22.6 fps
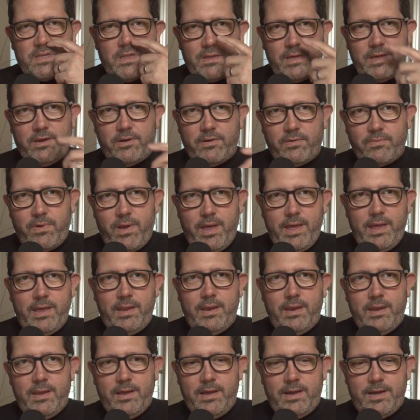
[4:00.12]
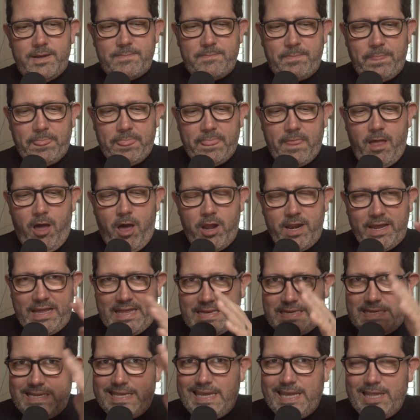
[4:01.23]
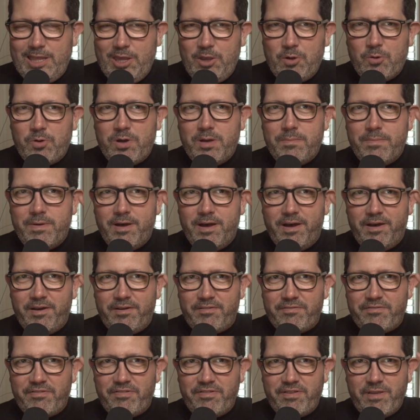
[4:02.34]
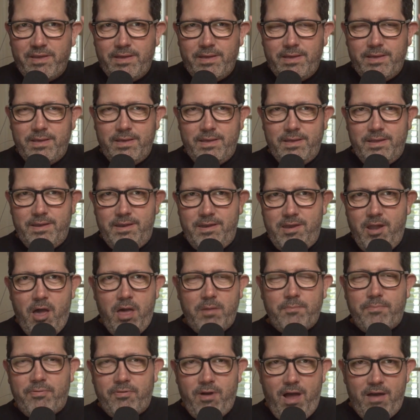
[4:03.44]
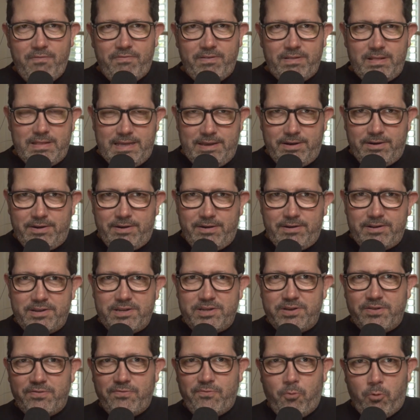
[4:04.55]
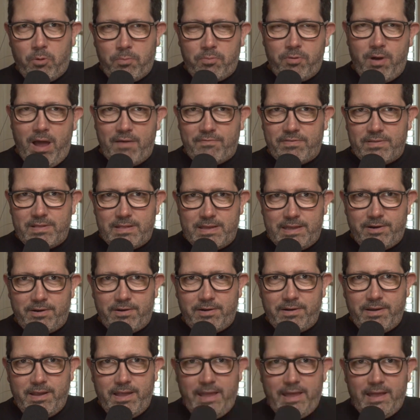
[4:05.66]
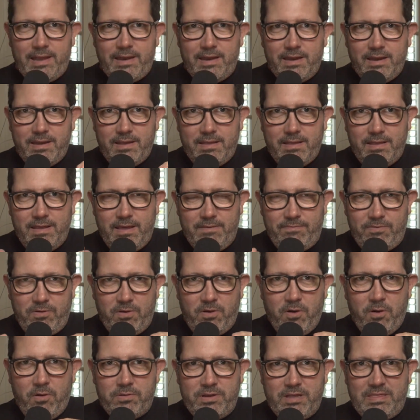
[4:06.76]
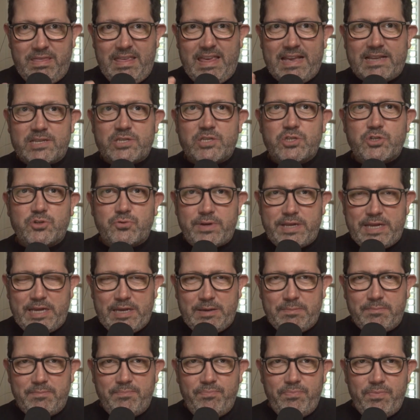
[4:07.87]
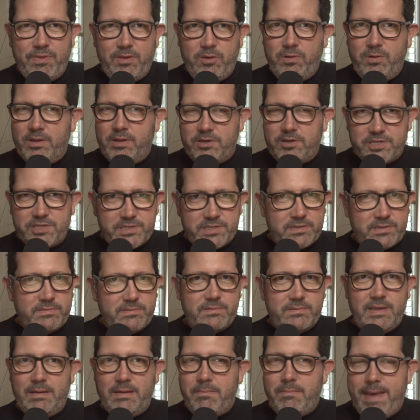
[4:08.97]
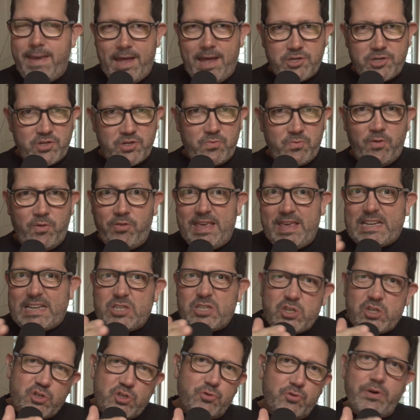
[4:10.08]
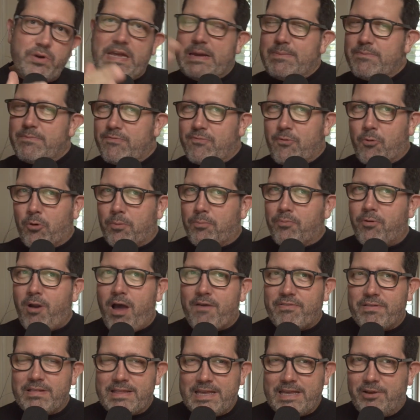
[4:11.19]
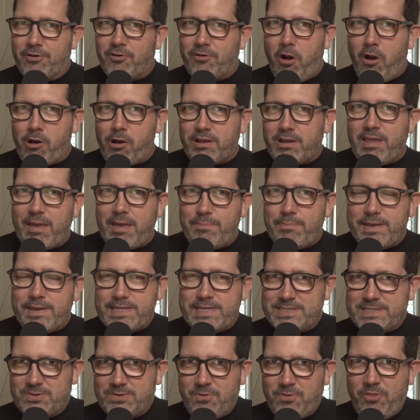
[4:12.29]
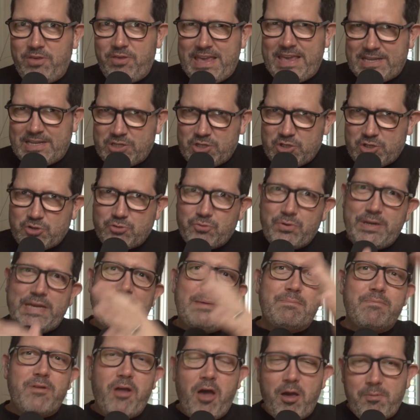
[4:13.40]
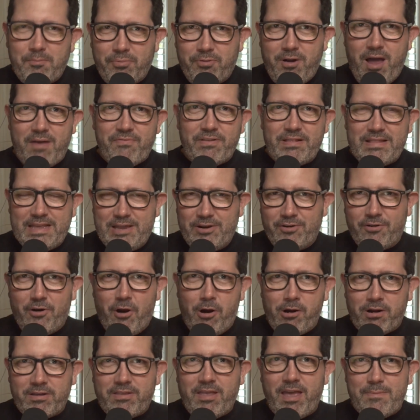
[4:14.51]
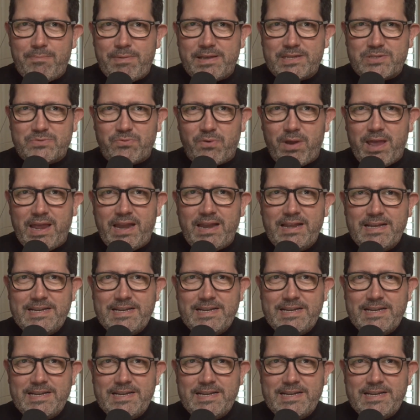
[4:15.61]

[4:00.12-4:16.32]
a leader, Ryan, on a continuum of nonprofit leader to for-profit leader. And if you go to the extreme, you could just imagine what the extreme for-profit leader archetype is and what the extreme nonprofit leader archetype is, right?